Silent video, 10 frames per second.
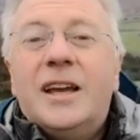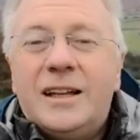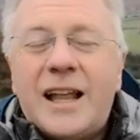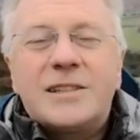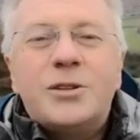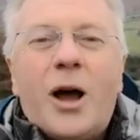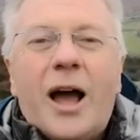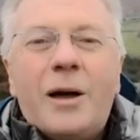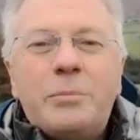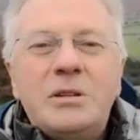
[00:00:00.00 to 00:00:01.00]
And that's not
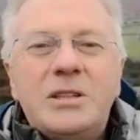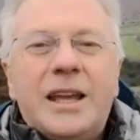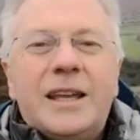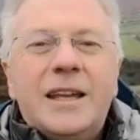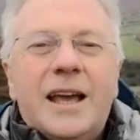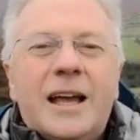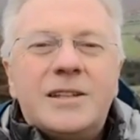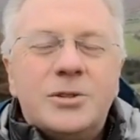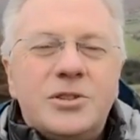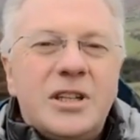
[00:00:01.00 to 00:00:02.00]
happened yet.
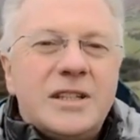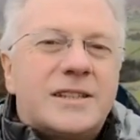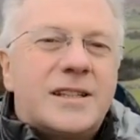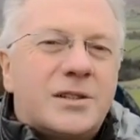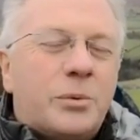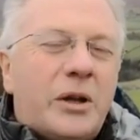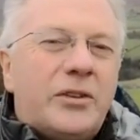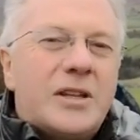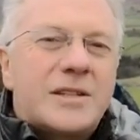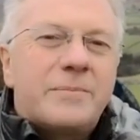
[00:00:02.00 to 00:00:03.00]
And so Jesus is
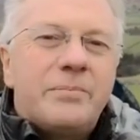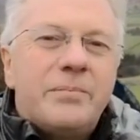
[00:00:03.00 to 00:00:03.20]
with us.